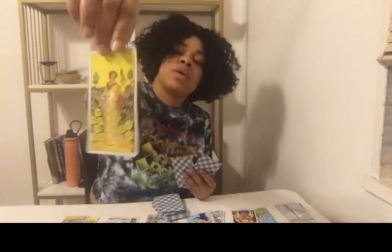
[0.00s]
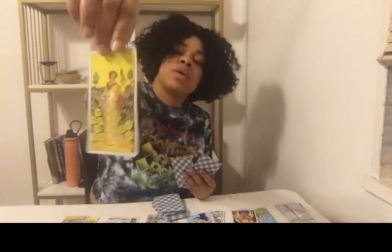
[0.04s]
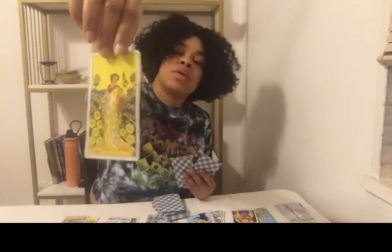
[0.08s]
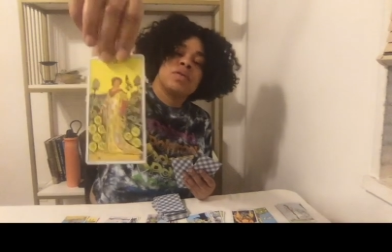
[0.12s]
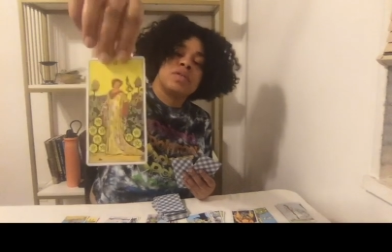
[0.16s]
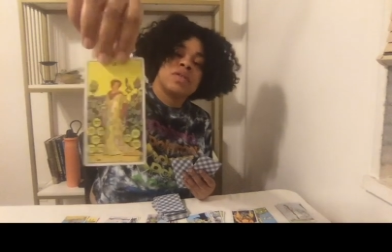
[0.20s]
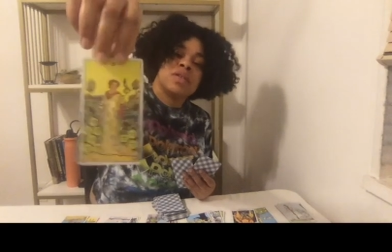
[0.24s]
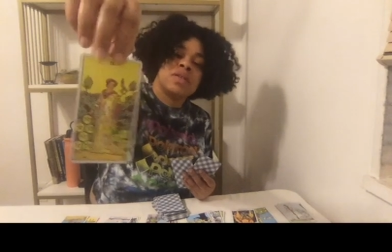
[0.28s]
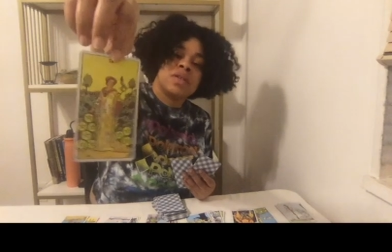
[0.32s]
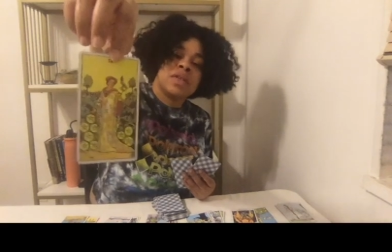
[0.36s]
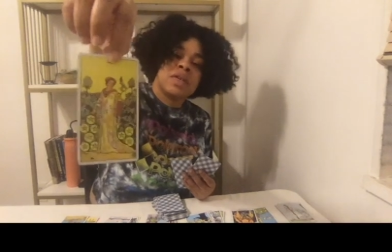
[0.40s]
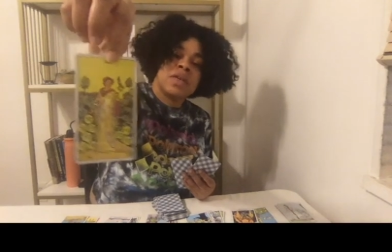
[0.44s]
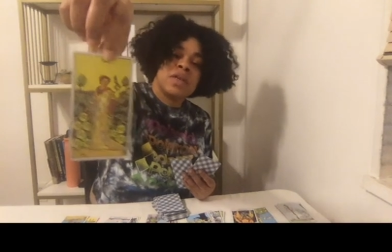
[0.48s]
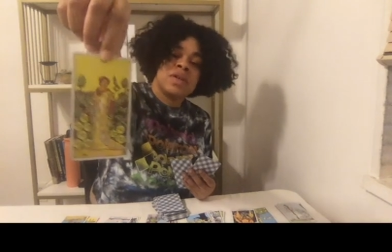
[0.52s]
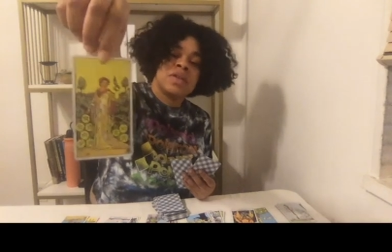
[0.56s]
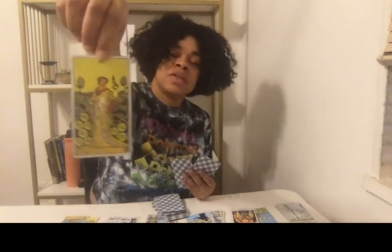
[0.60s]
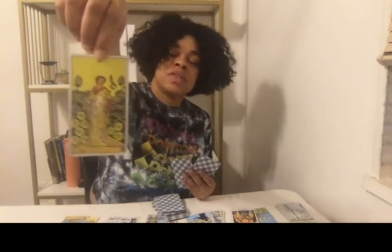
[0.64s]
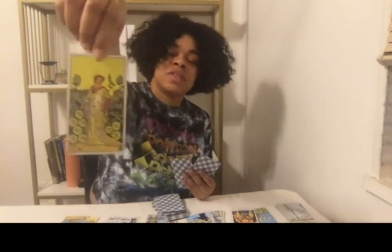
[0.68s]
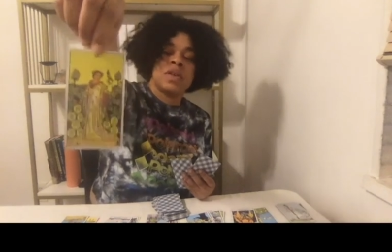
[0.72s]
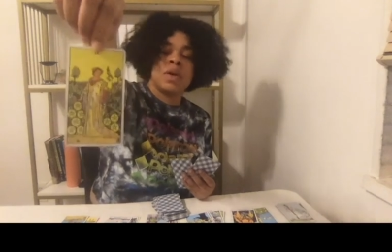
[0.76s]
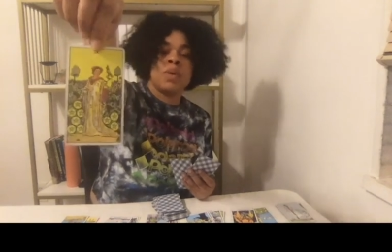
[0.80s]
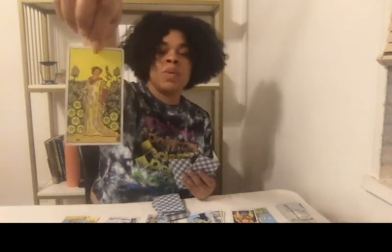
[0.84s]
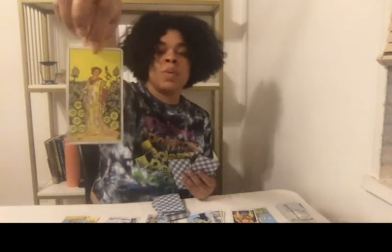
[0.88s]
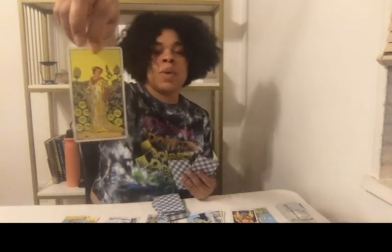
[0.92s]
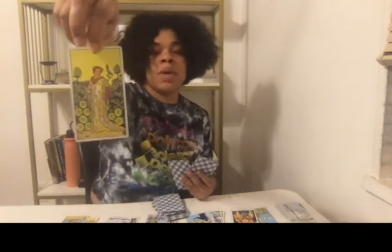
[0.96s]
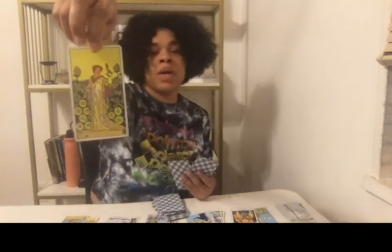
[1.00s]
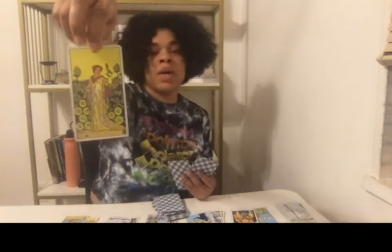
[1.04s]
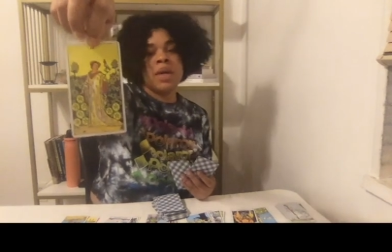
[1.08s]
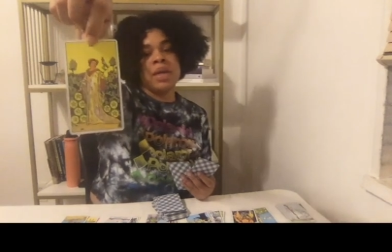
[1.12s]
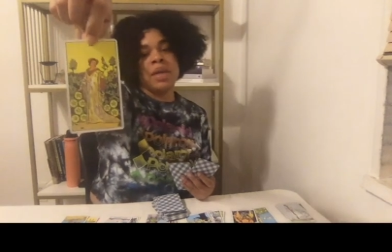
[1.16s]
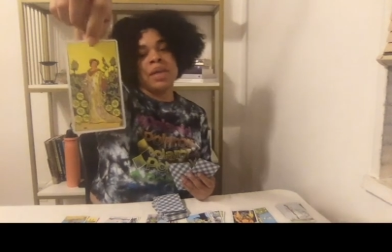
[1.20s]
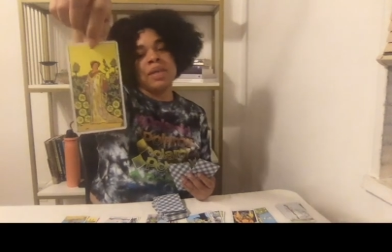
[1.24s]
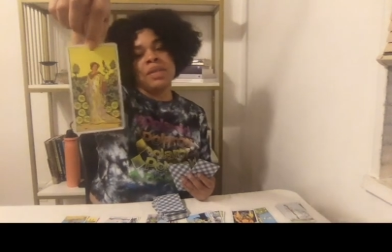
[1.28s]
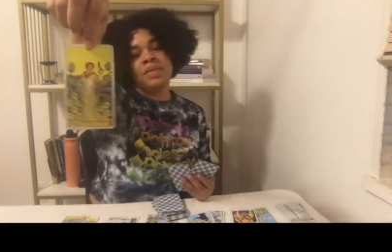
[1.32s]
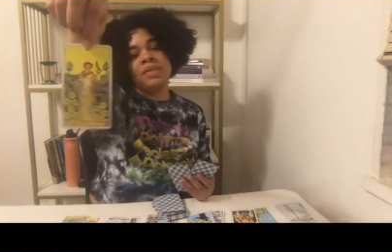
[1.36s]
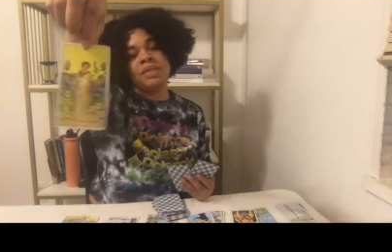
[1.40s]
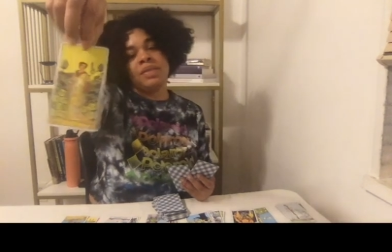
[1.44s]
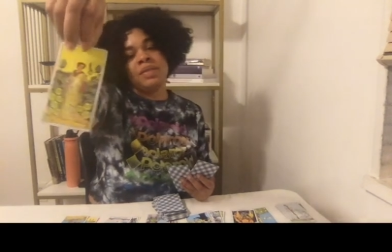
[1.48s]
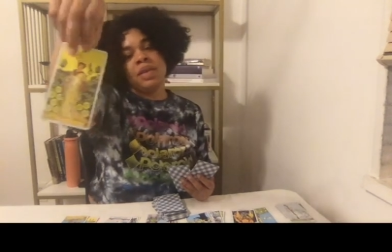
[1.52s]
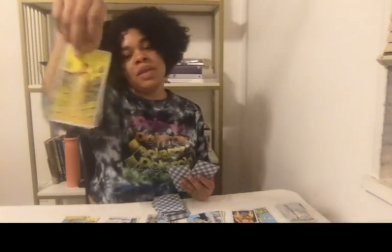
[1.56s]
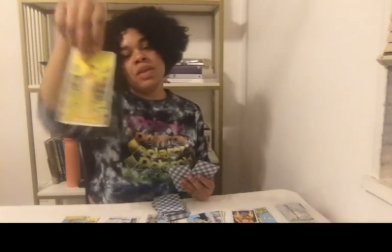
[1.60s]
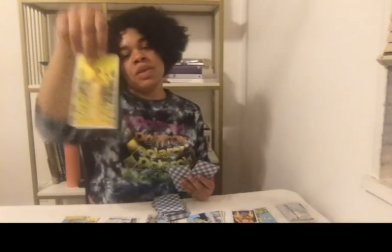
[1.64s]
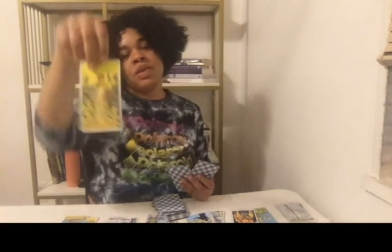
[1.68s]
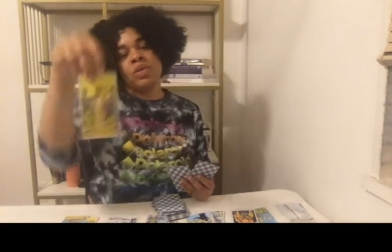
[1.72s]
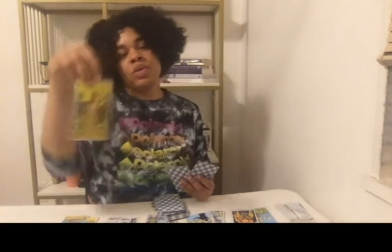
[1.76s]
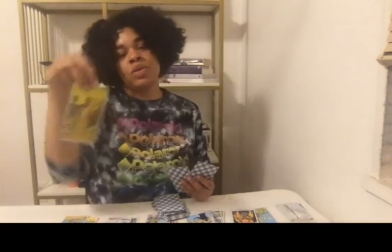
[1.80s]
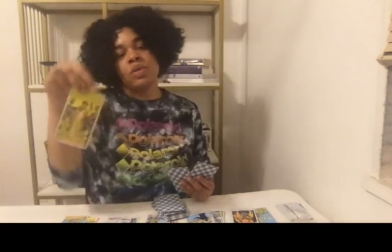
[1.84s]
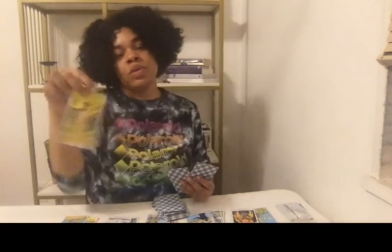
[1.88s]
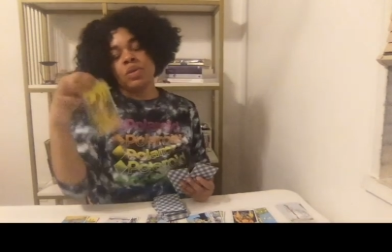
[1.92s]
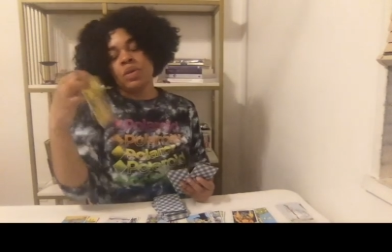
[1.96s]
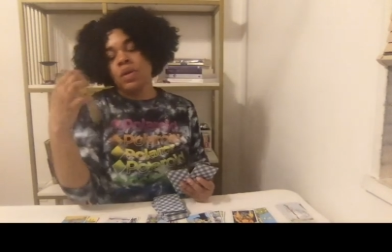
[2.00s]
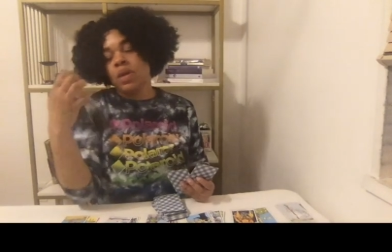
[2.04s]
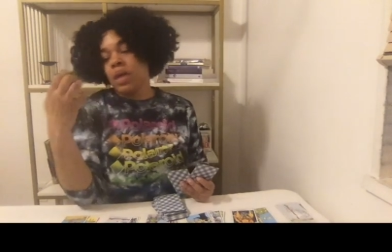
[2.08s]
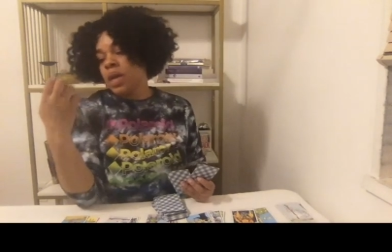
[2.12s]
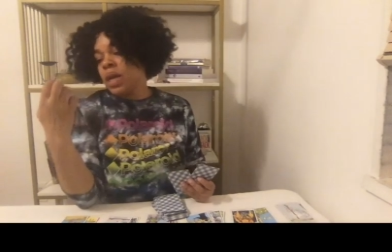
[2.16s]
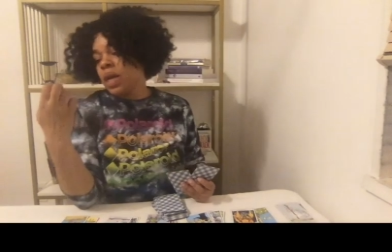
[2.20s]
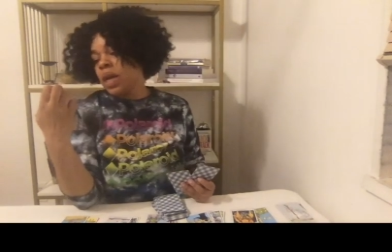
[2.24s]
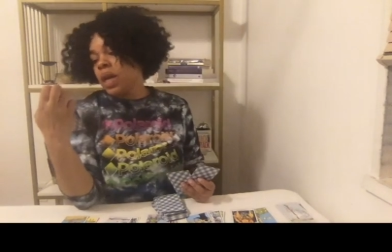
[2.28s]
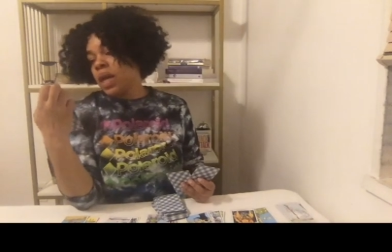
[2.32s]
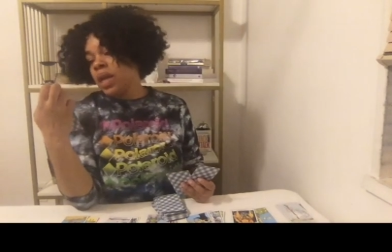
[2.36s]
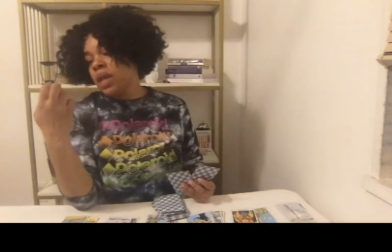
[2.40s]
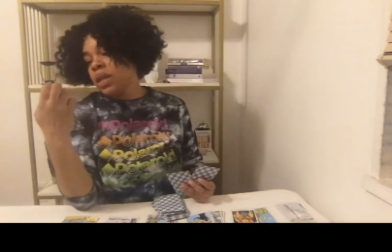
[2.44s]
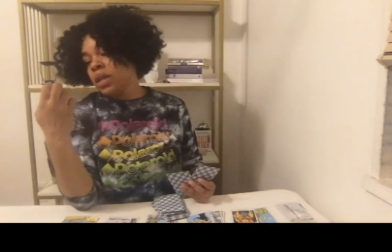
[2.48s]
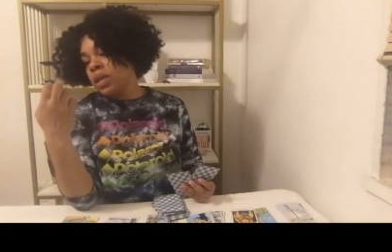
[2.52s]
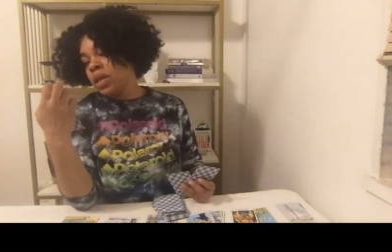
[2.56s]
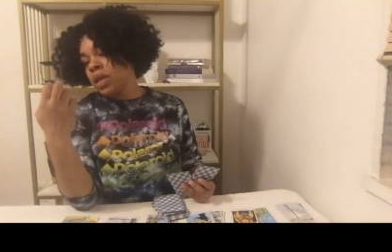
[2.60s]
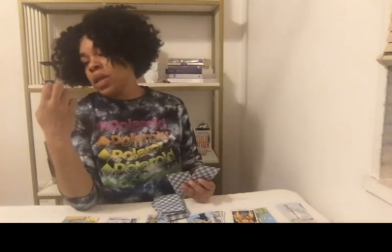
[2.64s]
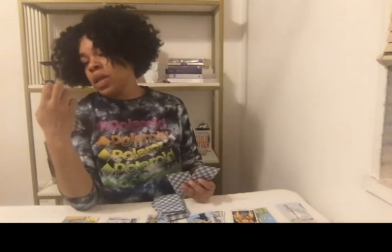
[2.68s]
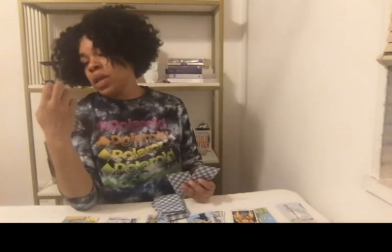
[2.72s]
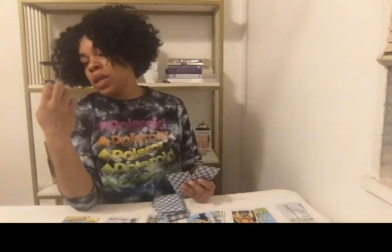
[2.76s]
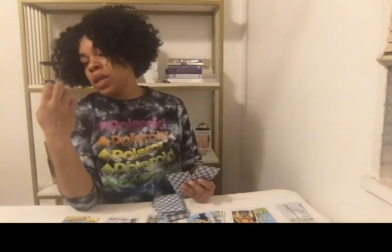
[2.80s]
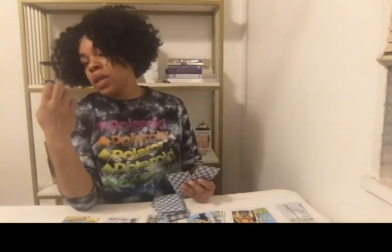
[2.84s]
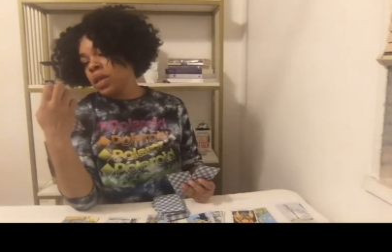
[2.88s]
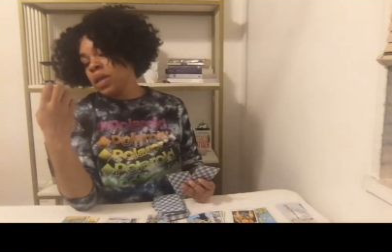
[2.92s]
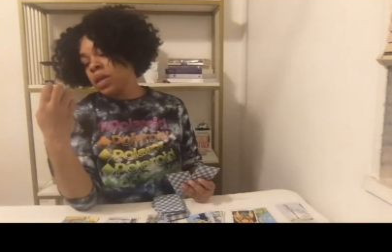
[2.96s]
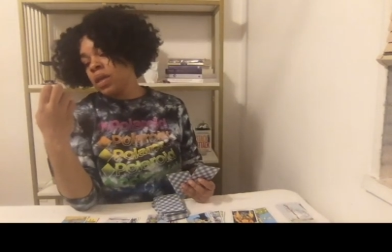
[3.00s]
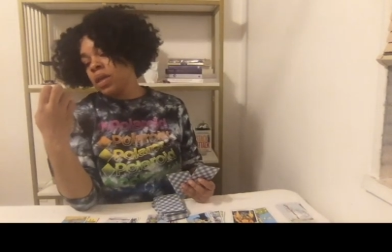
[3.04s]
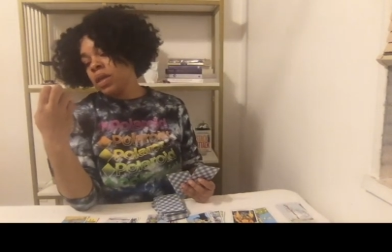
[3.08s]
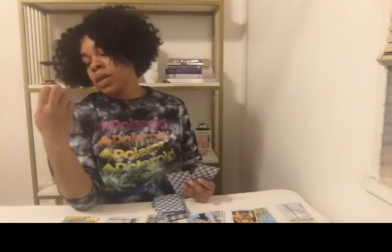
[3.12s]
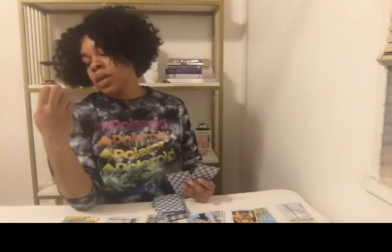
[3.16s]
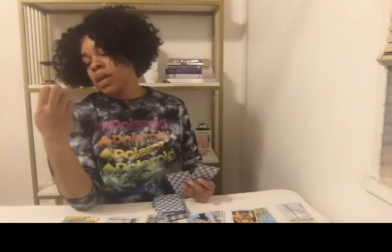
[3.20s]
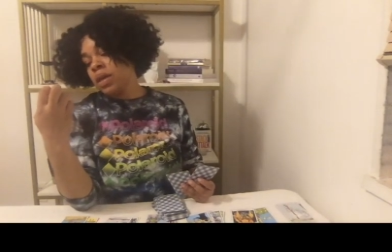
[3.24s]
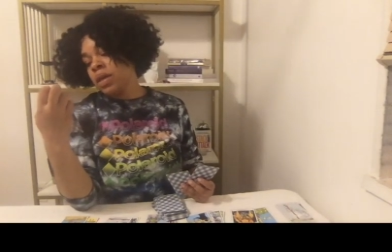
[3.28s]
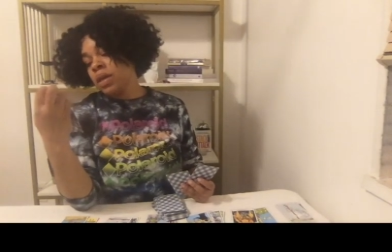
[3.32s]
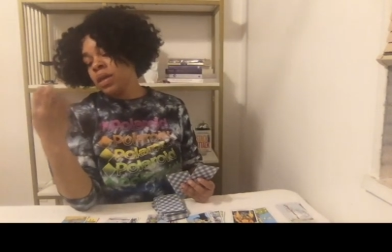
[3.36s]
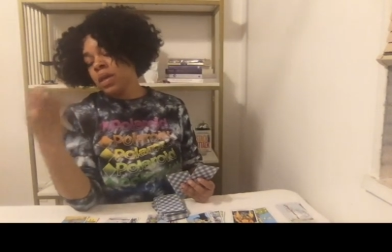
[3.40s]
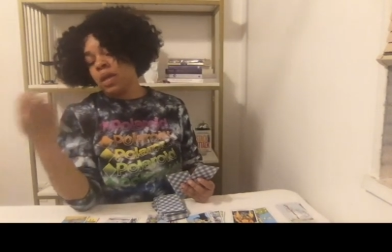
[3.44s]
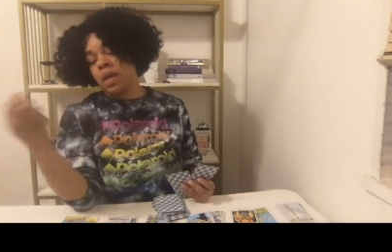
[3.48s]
is here. Someone is single and looking good,